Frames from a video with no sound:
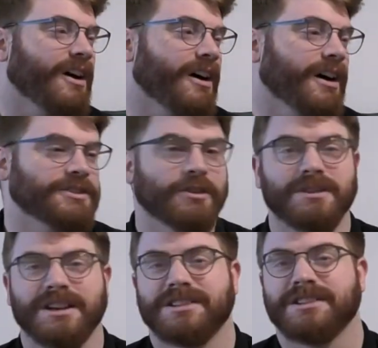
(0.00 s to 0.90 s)
I
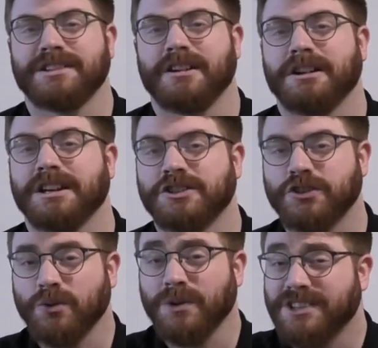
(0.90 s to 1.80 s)
don't necessarily
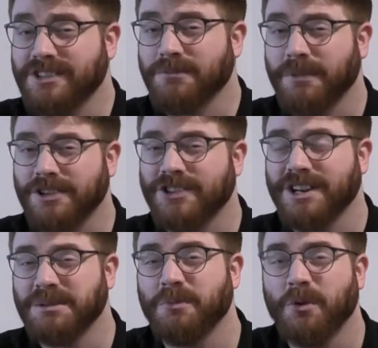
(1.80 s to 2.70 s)
enjoy so much
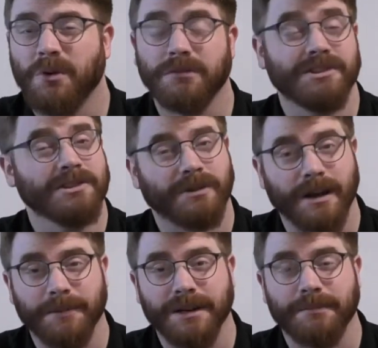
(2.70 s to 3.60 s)
anymore. Still
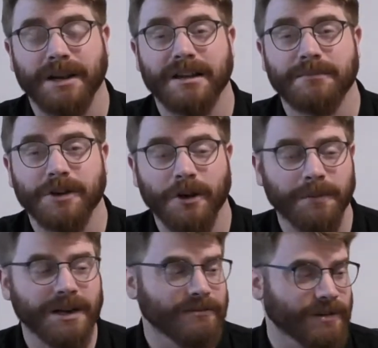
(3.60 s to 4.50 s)
happily playing
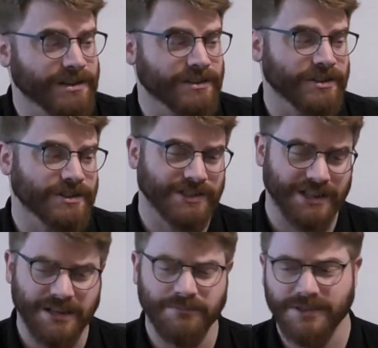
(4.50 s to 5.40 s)
Monopoly. Risk just
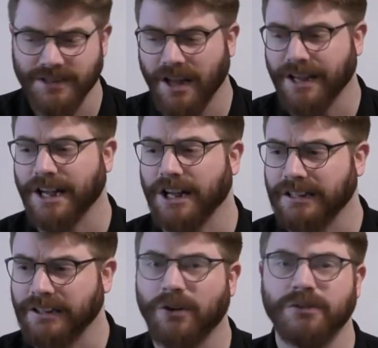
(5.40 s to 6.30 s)
seems like a
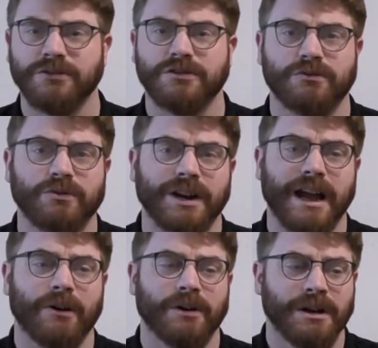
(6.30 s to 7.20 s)
long drawn
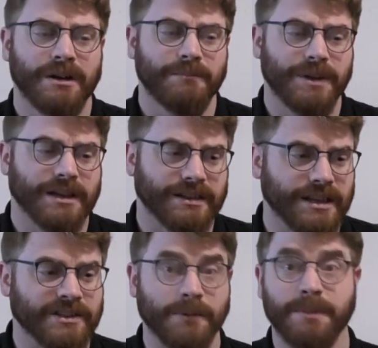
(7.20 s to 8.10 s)
out big
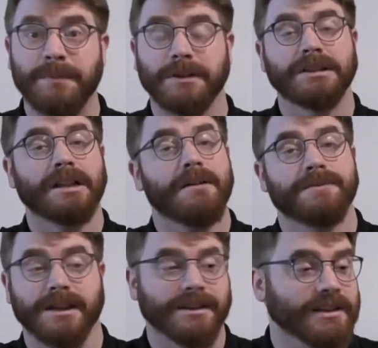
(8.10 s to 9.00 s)
thing. Some people
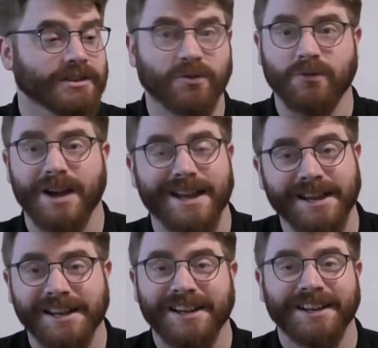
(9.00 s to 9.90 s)
love it, that's
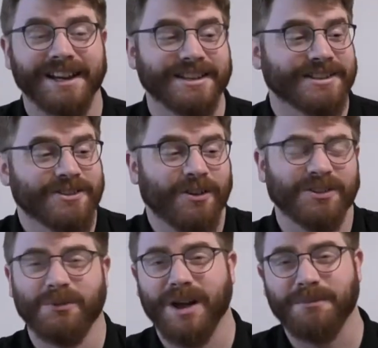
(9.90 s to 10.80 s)
great. It's not
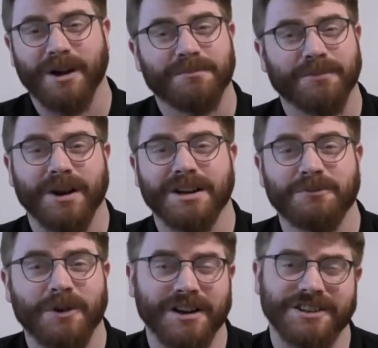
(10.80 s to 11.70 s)
the way my
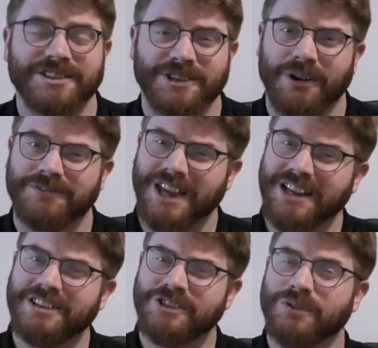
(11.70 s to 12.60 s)
brain works, and so I've
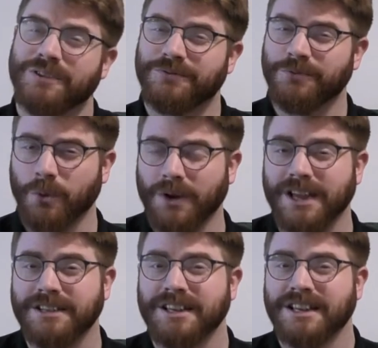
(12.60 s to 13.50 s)
tended to
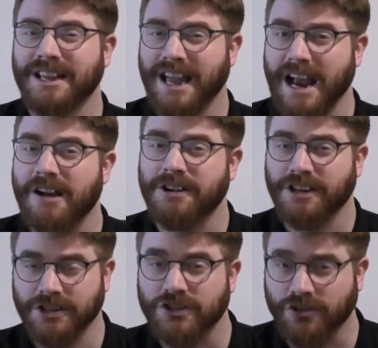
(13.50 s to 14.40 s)
avoid area
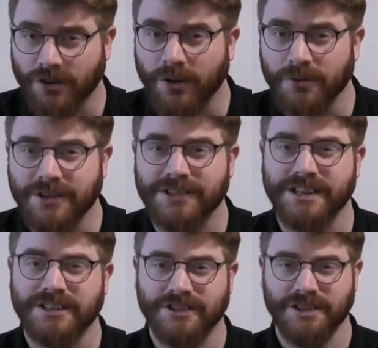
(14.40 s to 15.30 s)
control because
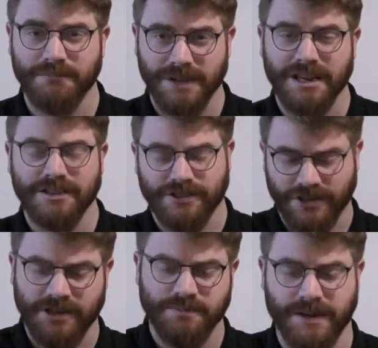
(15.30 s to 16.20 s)
it to me has
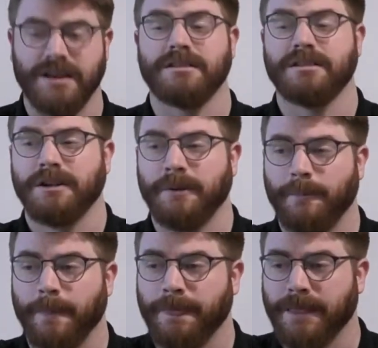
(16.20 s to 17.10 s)
just been
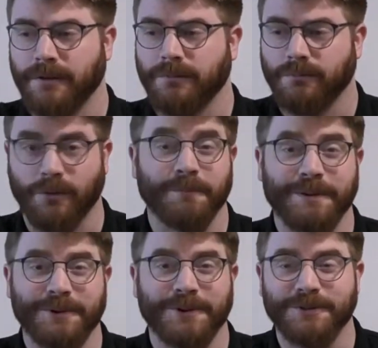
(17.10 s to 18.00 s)
what
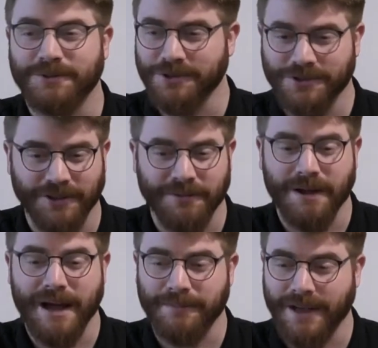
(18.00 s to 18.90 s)
people call dudes on a
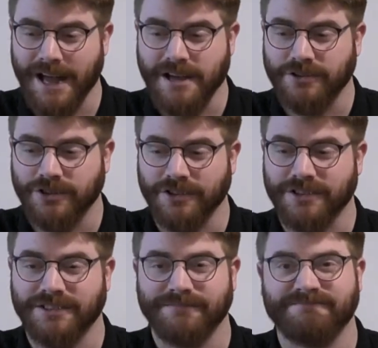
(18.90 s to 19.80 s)
map, and you're
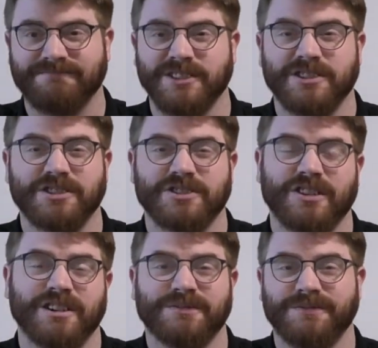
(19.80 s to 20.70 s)
just
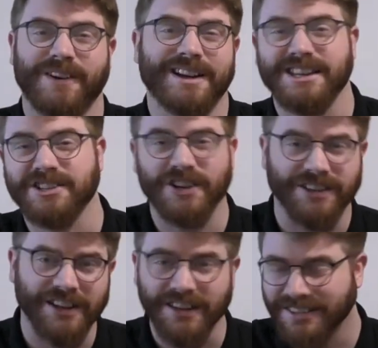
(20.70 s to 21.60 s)
trying to fight each
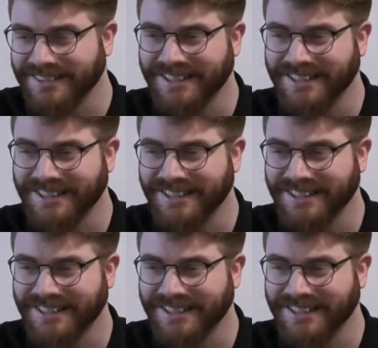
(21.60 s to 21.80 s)
other.